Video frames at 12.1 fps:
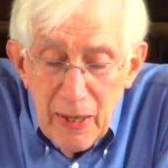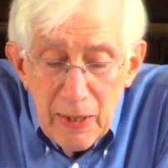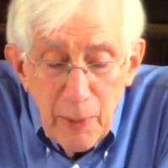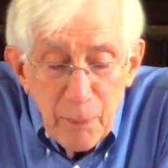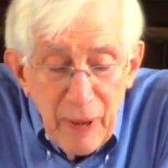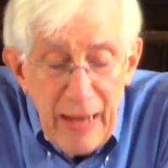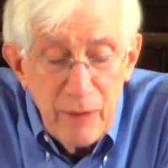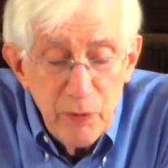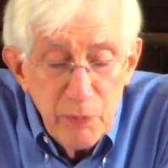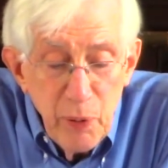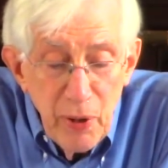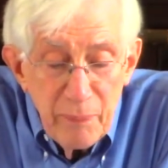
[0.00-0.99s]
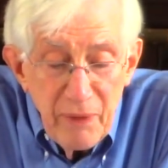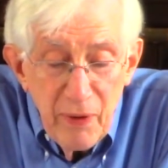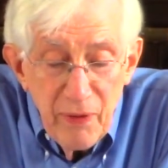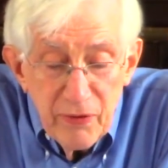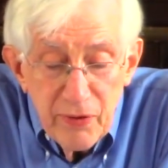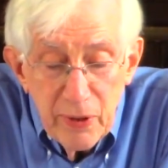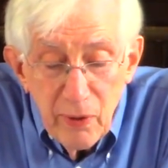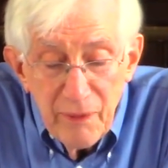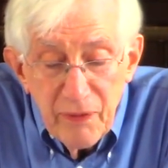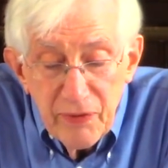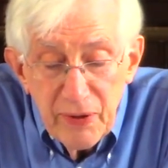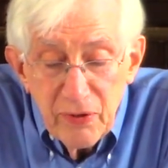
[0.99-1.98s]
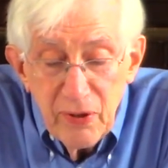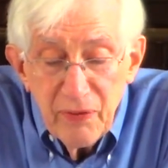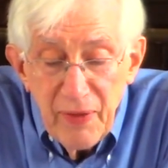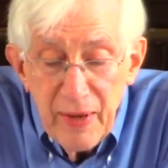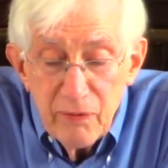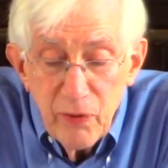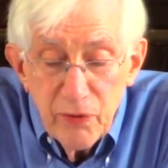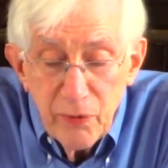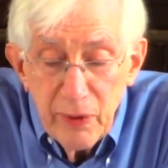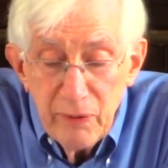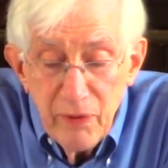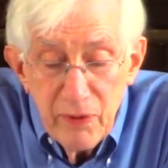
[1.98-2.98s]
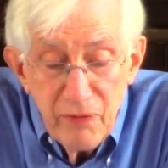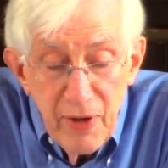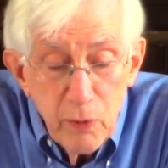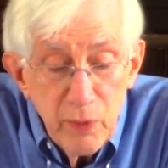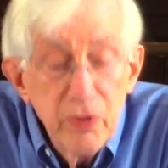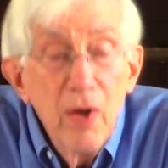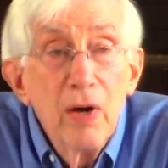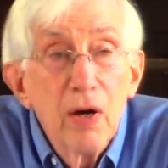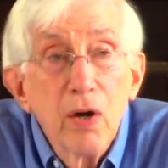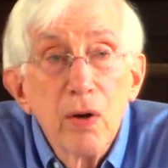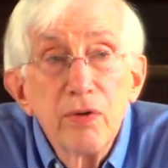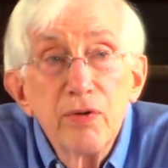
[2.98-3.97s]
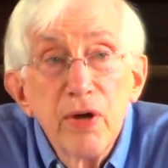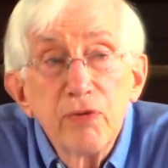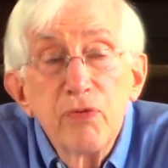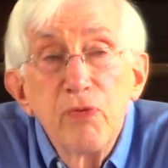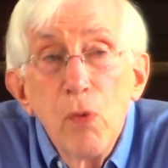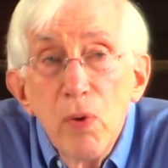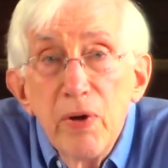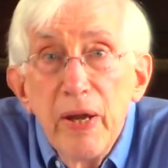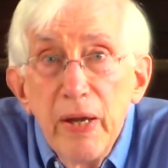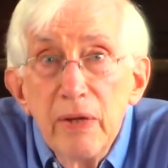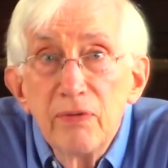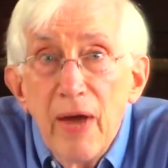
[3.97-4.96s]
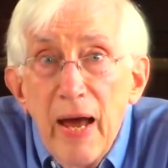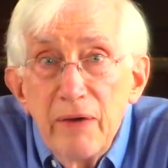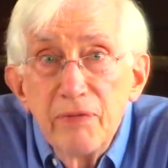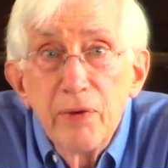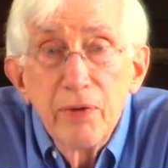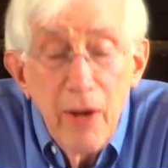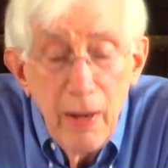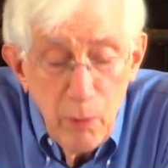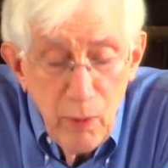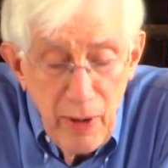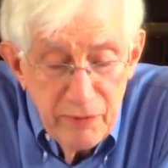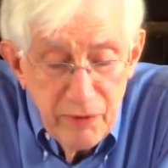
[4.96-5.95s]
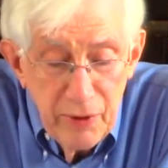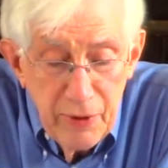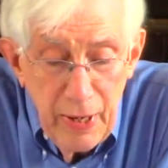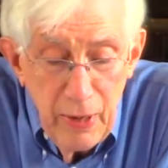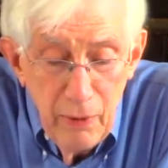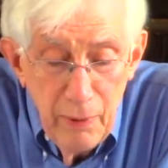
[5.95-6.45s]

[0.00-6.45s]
A plaque was put up there this year on the 60th anniversary of the event, which occurred just 4 days after Tom arrived in town.